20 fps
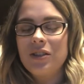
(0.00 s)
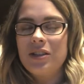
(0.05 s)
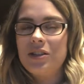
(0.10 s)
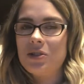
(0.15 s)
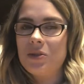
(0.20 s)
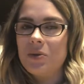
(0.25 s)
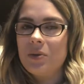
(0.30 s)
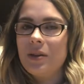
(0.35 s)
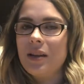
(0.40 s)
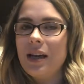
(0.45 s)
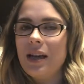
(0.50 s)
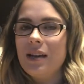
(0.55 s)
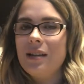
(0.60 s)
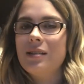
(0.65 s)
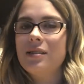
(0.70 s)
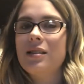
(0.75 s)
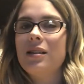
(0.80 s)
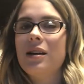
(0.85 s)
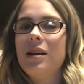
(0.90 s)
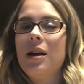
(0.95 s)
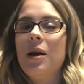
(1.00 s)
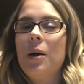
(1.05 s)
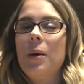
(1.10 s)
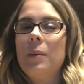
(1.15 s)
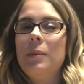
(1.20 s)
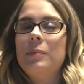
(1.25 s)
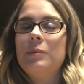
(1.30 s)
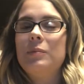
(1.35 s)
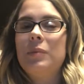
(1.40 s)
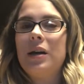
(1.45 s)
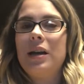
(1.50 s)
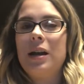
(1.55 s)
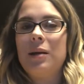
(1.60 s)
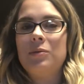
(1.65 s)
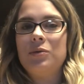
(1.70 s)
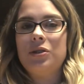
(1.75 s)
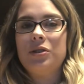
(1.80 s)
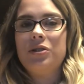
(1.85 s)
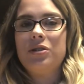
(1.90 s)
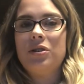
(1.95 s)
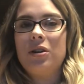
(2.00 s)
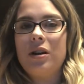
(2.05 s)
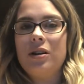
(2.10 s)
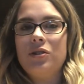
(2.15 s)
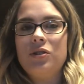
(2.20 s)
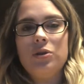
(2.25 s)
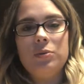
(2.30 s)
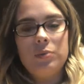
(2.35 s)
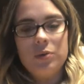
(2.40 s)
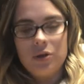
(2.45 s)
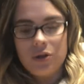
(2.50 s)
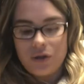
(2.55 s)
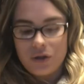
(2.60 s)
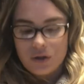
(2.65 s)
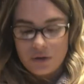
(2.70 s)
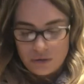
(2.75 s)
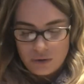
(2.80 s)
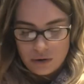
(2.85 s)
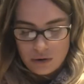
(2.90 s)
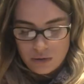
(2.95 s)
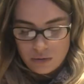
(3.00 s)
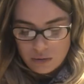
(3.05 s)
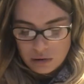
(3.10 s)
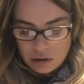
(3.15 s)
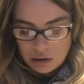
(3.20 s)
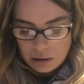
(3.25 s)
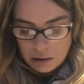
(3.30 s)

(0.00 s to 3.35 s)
do things, but I'm just trying to push through.